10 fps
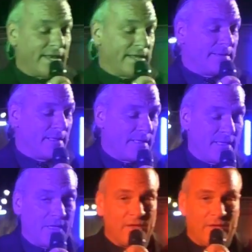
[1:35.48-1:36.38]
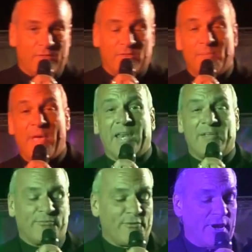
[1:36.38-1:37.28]
Danny, the man
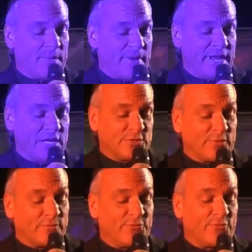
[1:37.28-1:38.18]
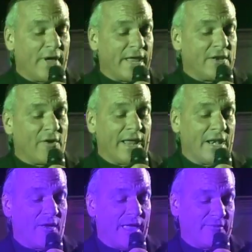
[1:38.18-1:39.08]
in front of me is from Fight
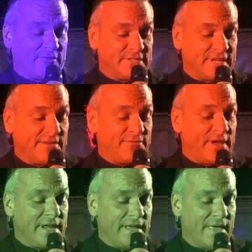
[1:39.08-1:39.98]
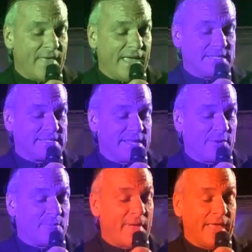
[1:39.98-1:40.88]
Night Live TV, and that is
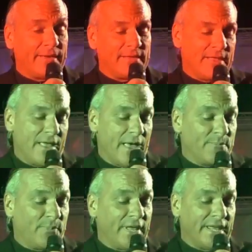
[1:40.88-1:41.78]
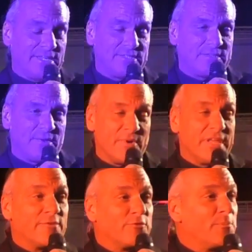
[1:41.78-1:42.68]
Del Man. And please, we
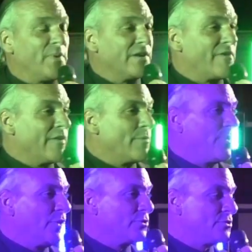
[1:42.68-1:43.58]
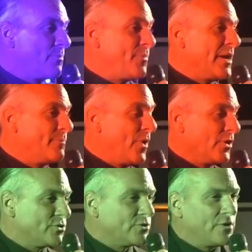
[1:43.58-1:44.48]
give her a big round of applause, the big
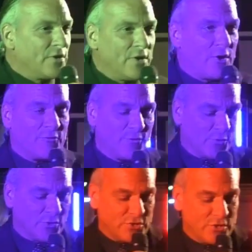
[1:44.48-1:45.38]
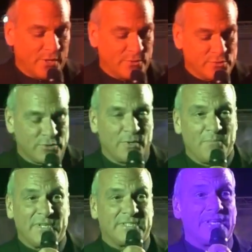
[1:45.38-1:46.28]
boss of all the shows,
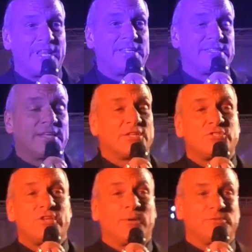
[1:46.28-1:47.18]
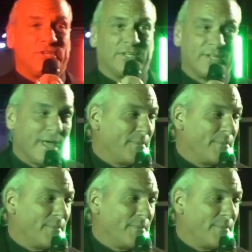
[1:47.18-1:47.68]
Miss Lisa Shelton.